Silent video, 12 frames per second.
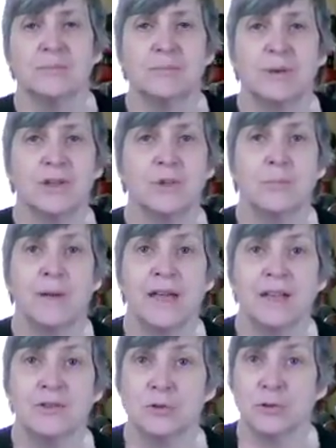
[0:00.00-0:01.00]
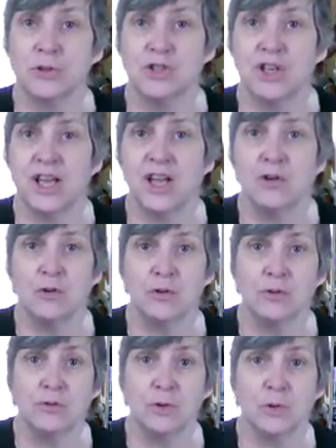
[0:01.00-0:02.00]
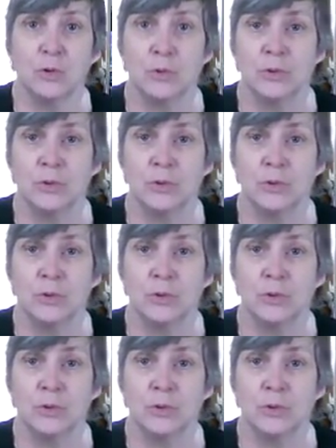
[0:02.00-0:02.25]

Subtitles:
by the bed or the chair or the floor.